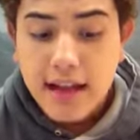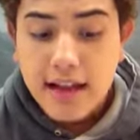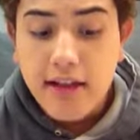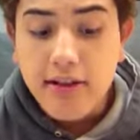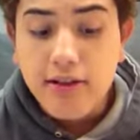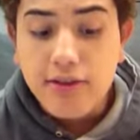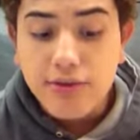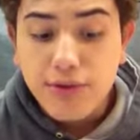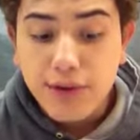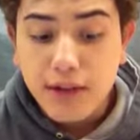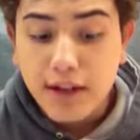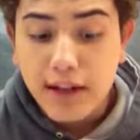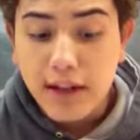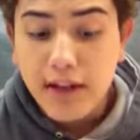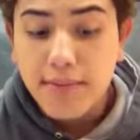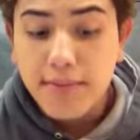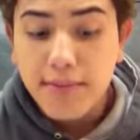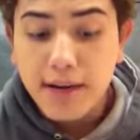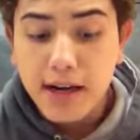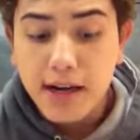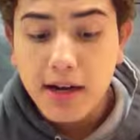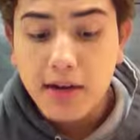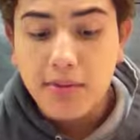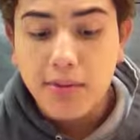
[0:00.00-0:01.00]
Now, it's really
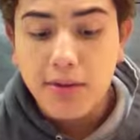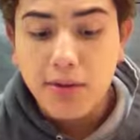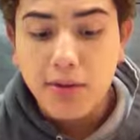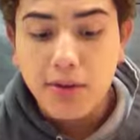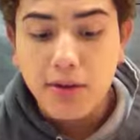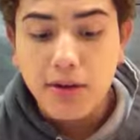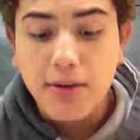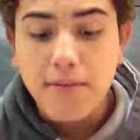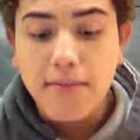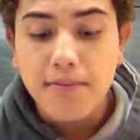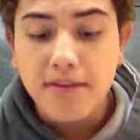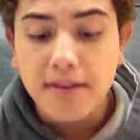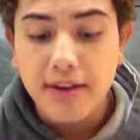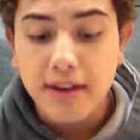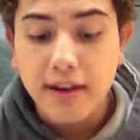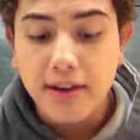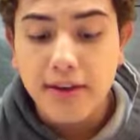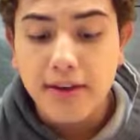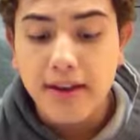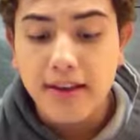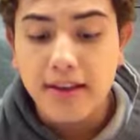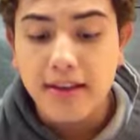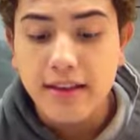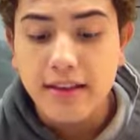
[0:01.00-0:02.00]
comparable
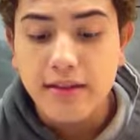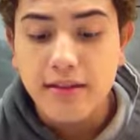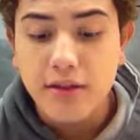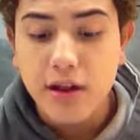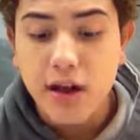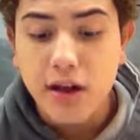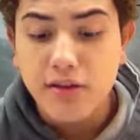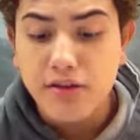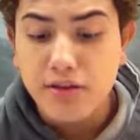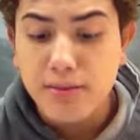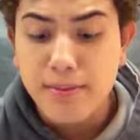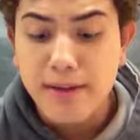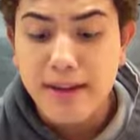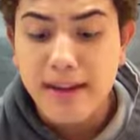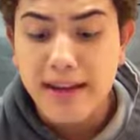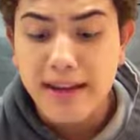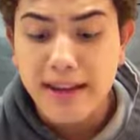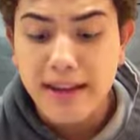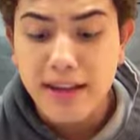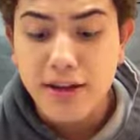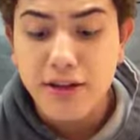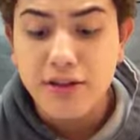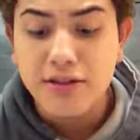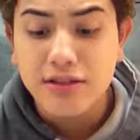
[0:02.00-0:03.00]
considering these dogs are being
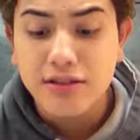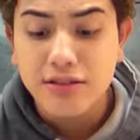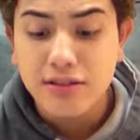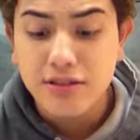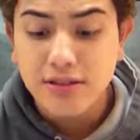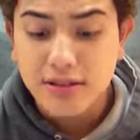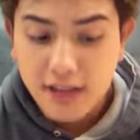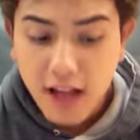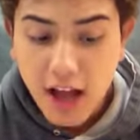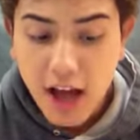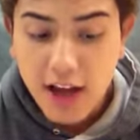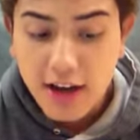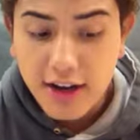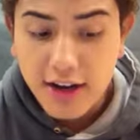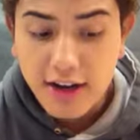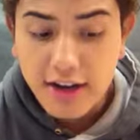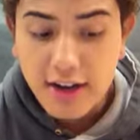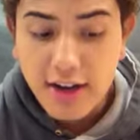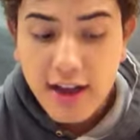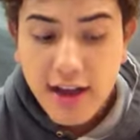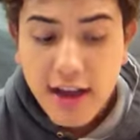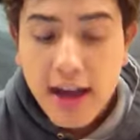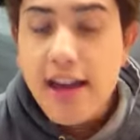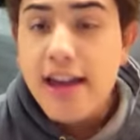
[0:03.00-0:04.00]
killed and
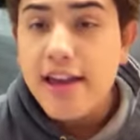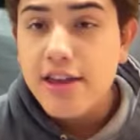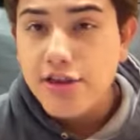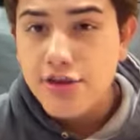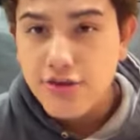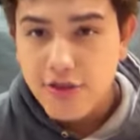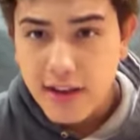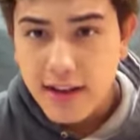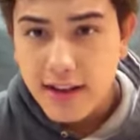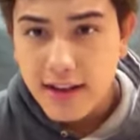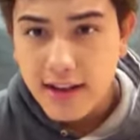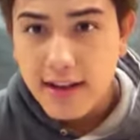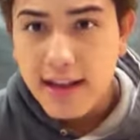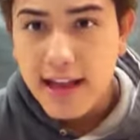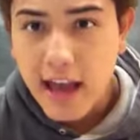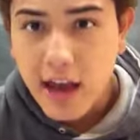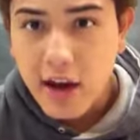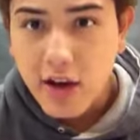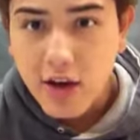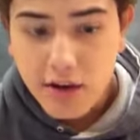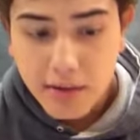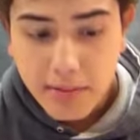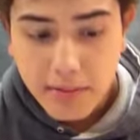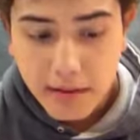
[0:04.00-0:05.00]
slaughtered and treated
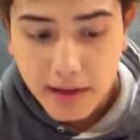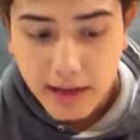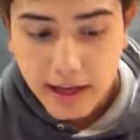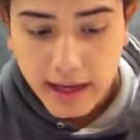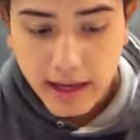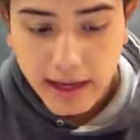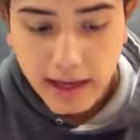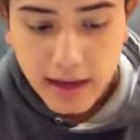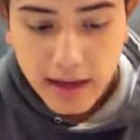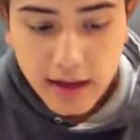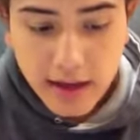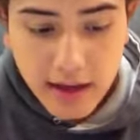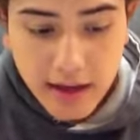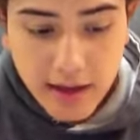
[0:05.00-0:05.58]
terribly.